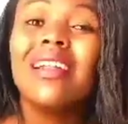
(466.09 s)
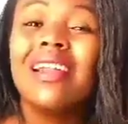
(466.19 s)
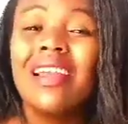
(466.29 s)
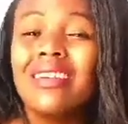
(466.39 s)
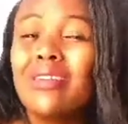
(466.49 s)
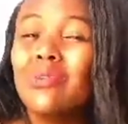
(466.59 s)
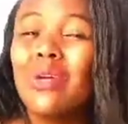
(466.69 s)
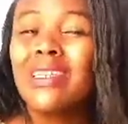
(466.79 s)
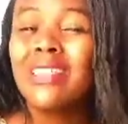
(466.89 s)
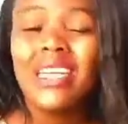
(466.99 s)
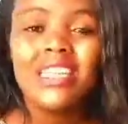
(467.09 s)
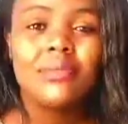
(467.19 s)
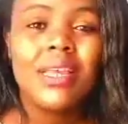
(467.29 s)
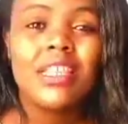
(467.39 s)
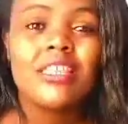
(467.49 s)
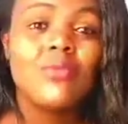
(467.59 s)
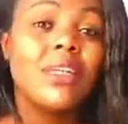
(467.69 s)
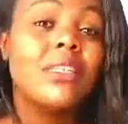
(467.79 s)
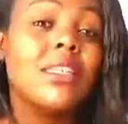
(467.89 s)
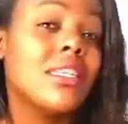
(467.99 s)
like do adjustments. You
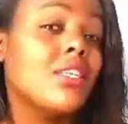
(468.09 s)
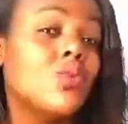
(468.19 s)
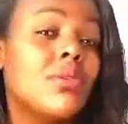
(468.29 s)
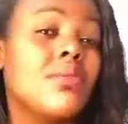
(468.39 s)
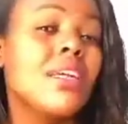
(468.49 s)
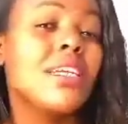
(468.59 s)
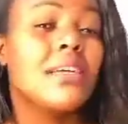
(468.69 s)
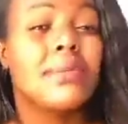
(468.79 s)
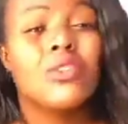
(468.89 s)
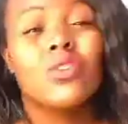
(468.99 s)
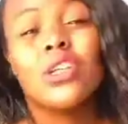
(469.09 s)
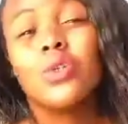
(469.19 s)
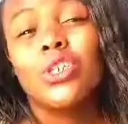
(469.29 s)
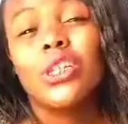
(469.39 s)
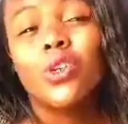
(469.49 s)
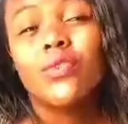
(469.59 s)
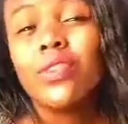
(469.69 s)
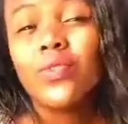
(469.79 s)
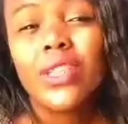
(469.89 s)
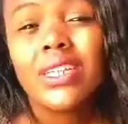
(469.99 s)
might decide to maybe get a person and you share the
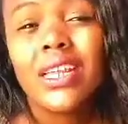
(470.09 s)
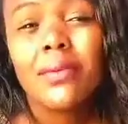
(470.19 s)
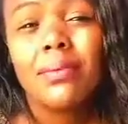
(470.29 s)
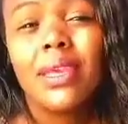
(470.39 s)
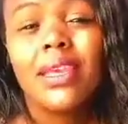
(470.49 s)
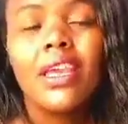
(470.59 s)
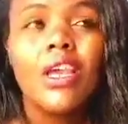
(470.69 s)
office for the time being.